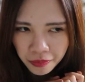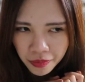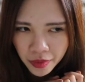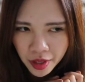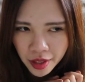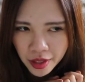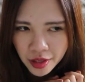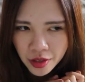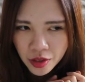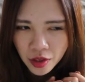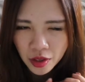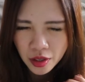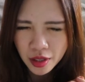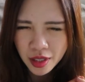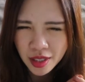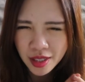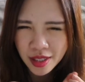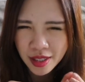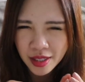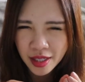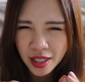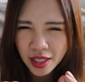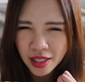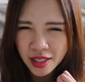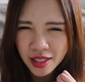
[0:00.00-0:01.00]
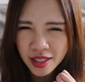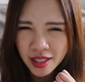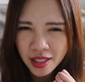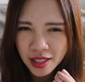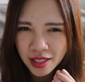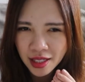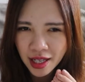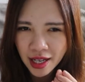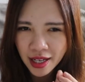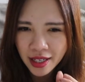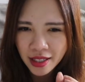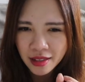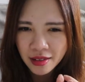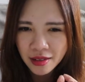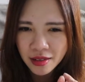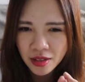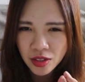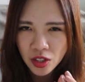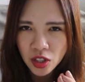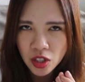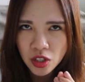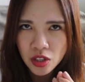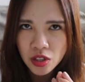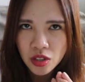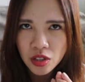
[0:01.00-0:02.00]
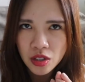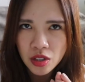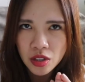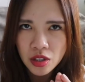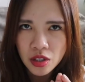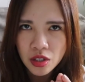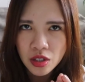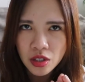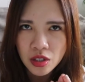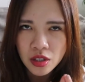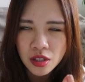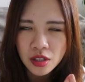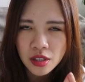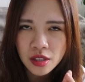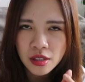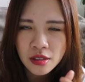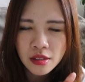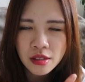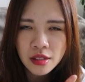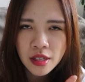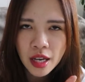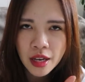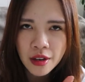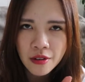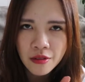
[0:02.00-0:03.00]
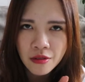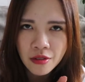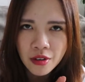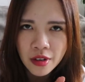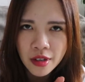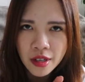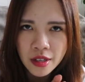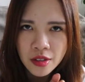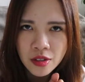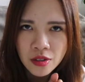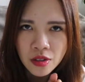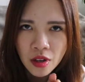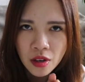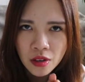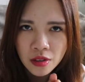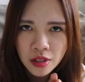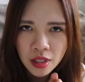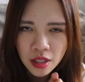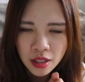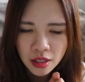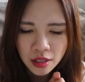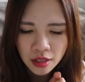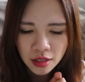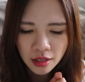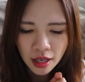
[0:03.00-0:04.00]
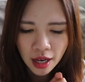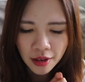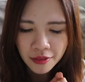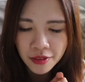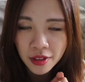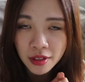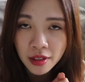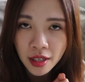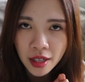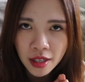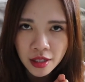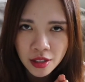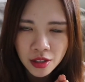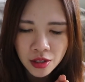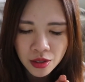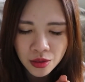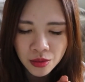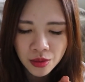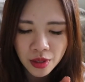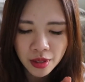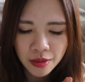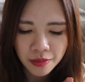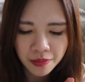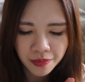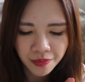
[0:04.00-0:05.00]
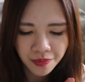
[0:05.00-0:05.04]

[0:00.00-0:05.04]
It's got this slight savory, salty aftertaste to it.